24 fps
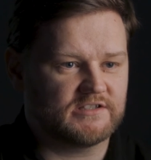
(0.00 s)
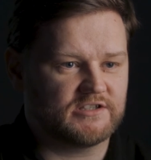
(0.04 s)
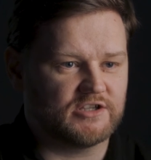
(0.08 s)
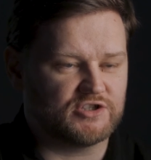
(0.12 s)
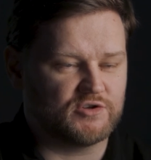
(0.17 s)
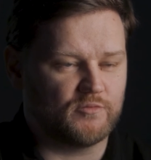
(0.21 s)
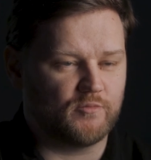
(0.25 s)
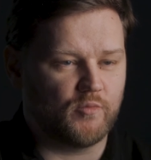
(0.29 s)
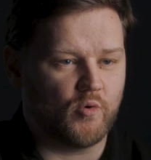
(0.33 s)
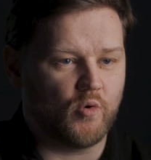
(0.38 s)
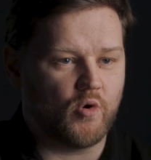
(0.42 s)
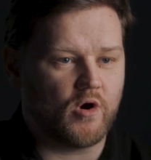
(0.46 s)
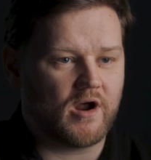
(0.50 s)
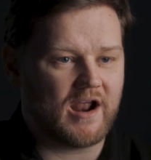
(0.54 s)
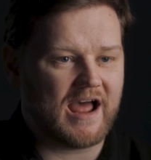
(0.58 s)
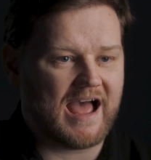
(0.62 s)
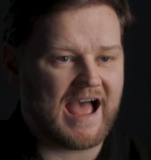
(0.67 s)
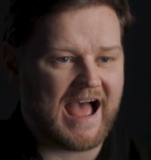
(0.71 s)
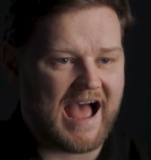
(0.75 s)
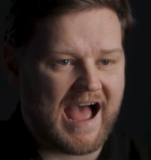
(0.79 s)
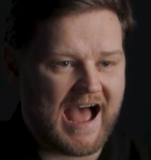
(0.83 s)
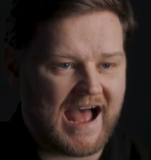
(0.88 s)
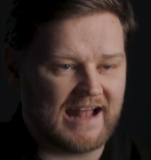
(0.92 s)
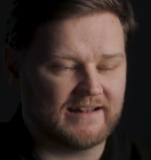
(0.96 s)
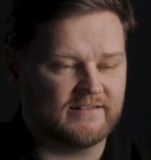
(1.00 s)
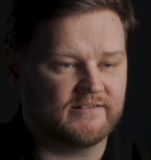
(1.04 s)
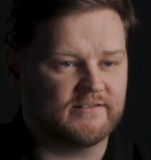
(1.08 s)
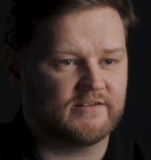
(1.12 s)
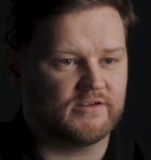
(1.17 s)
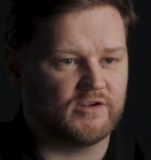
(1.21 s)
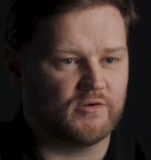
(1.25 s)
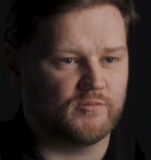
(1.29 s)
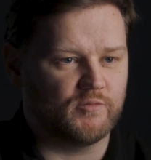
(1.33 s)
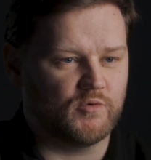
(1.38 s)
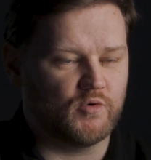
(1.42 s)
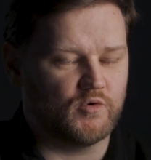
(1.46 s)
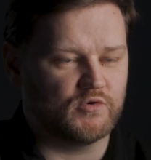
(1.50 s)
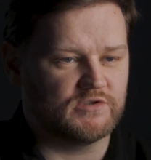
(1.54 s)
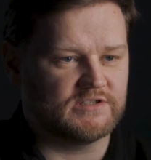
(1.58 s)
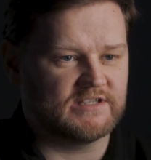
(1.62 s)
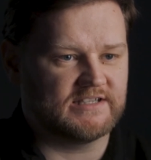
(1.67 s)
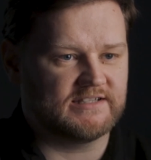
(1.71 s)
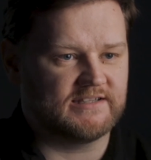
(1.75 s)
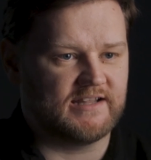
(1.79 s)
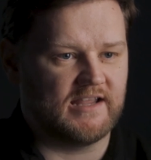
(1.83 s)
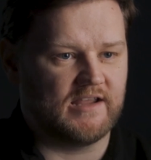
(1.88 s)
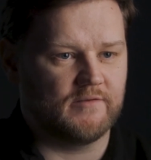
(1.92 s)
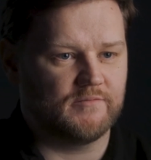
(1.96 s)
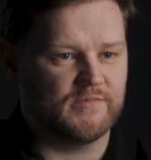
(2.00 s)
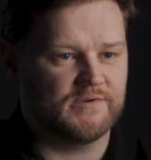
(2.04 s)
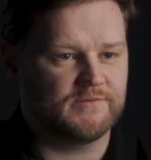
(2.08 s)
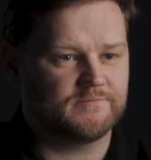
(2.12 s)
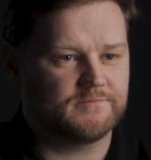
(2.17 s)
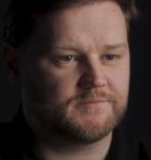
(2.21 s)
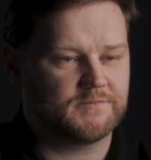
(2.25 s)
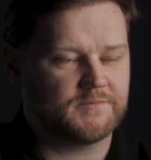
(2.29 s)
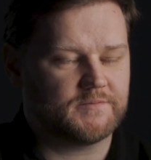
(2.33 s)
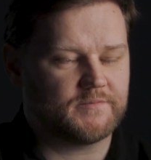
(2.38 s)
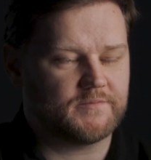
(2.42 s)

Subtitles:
to support and oppose the statement.